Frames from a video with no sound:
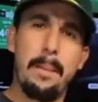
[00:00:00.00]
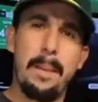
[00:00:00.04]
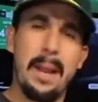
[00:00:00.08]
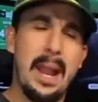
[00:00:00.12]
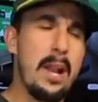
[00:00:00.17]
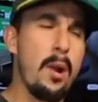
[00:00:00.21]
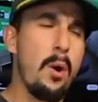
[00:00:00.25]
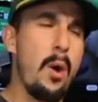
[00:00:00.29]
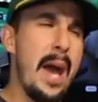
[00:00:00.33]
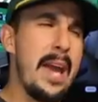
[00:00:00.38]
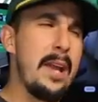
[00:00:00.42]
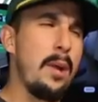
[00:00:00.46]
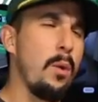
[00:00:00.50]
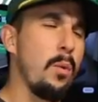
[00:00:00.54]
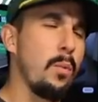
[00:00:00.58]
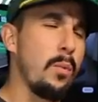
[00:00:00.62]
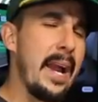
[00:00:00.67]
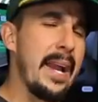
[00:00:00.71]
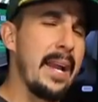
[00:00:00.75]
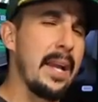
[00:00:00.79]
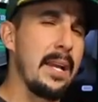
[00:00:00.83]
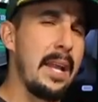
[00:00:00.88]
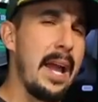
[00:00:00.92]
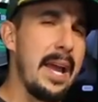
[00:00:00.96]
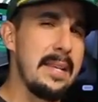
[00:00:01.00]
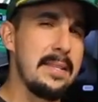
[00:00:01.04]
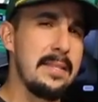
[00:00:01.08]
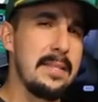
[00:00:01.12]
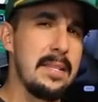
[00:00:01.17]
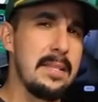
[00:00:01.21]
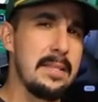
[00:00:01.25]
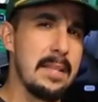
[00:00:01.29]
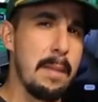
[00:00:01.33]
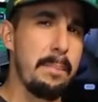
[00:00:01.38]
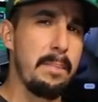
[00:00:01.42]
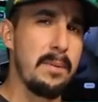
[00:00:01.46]
but I don't I don't recognize
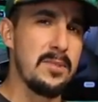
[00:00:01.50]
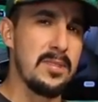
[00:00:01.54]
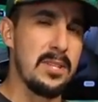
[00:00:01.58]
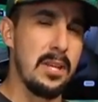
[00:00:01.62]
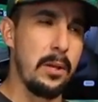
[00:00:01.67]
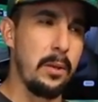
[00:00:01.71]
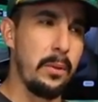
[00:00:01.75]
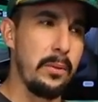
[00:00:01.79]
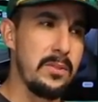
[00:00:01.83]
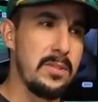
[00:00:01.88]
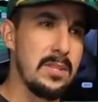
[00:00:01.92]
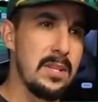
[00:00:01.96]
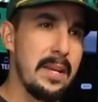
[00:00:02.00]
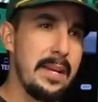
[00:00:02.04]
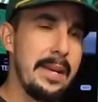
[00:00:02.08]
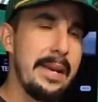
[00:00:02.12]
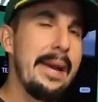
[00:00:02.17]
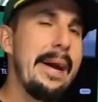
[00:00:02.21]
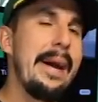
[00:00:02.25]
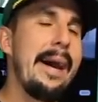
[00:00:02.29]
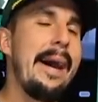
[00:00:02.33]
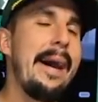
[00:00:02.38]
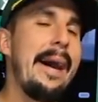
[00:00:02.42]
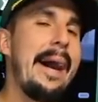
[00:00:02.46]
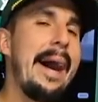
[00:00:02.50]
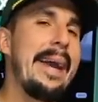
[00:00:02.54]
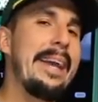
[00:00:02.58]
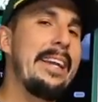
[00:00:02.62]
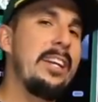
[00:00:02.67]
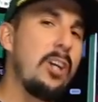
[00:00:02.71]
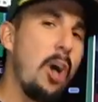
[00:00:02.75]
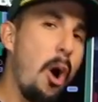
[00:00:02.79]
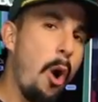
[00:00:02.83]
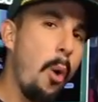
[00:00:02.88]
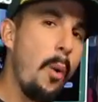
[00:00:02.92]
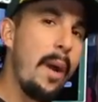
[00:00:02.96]
these episodes. I
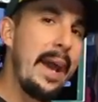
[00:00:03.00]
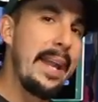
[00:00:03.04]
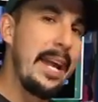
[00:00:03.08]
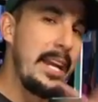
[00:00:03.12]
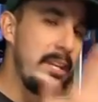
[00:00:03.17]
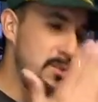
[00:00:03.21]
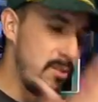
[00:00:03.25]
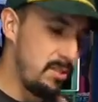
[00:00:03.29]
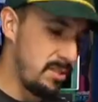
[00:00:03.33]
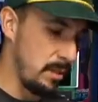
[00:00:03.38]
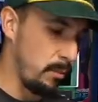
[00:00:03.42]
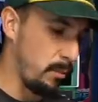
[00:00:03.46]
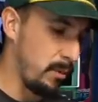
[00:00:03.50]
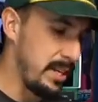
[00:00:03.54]
go and I do some